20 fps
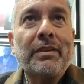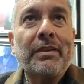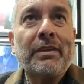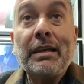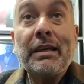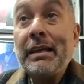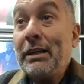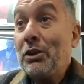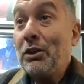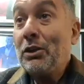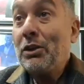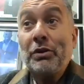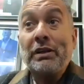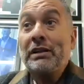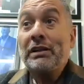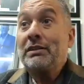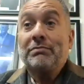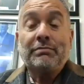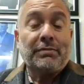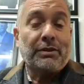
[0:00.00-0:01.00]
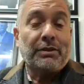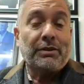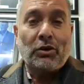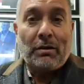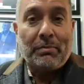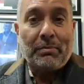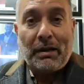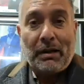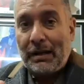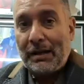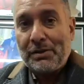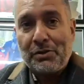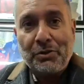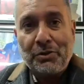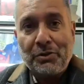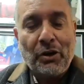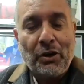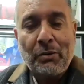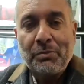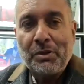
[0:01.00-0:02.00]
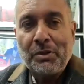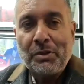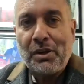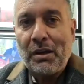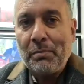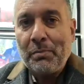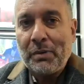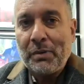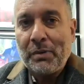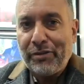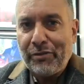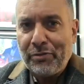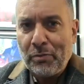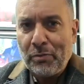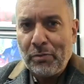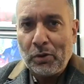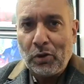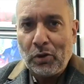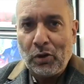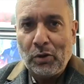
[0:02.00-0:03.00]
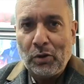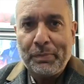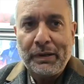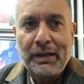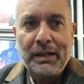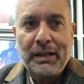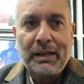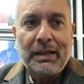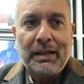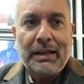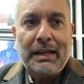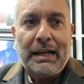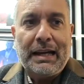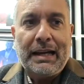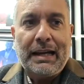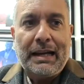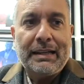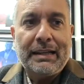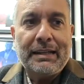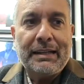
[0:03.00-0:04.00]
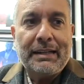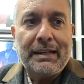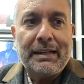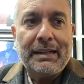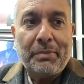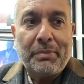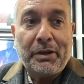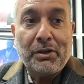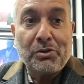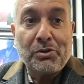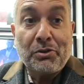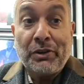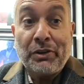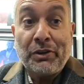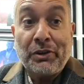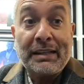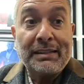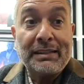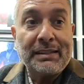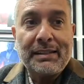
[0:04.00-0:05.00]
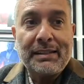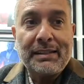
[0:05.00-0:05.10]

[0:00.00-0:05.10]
Including, as you know, I'm the chairman of a football club and Biggleswade United.